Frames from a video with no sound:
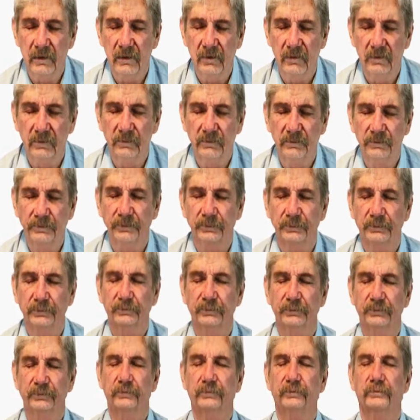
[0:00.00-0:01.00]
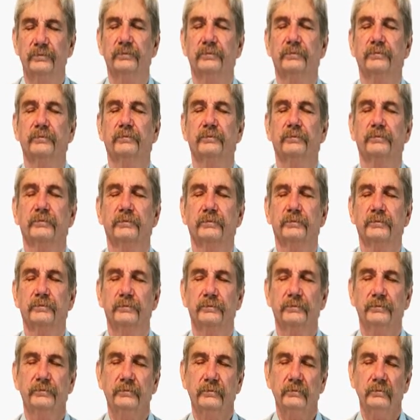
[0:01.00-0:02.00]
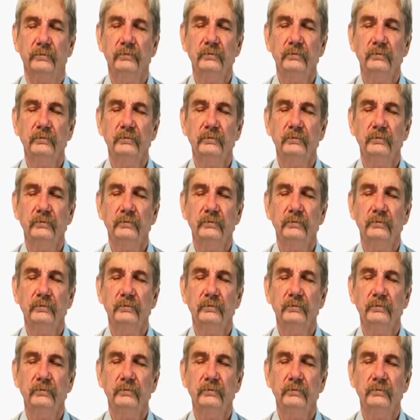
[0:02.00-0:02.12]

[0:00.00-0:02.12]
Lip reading: Nothing is said.